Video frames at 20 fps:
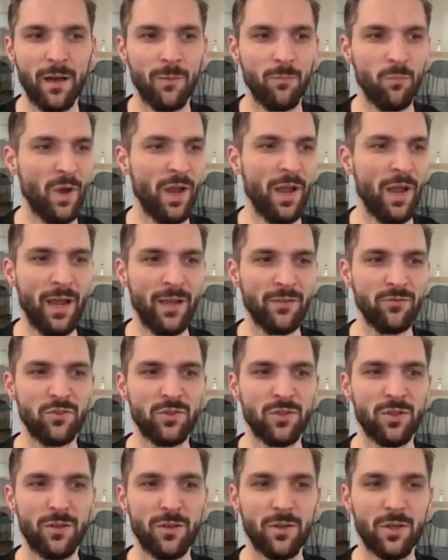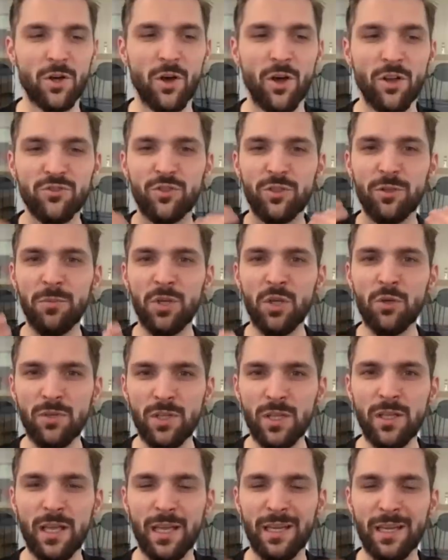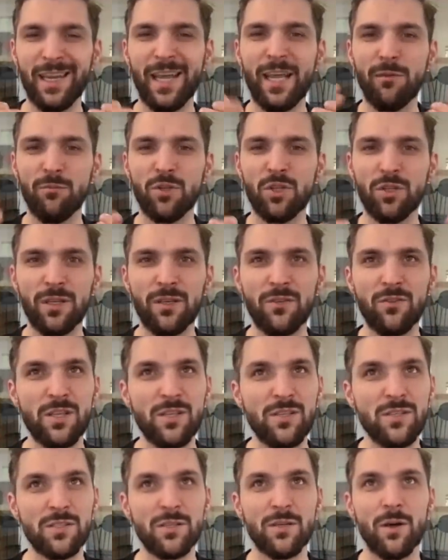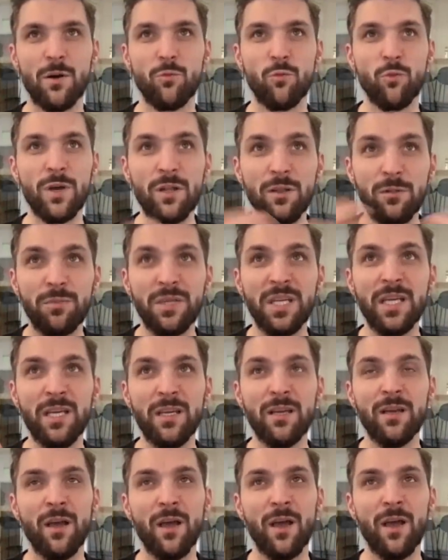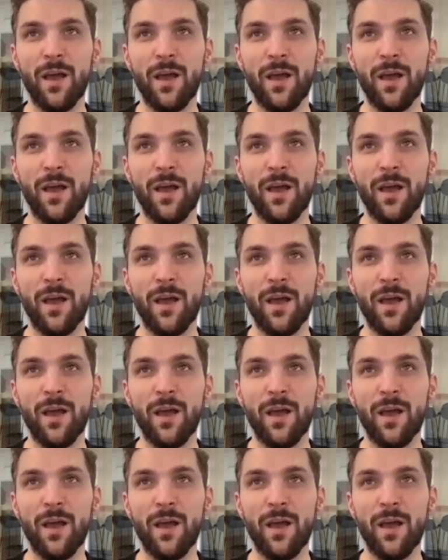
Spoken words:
And contributing, enabling this will be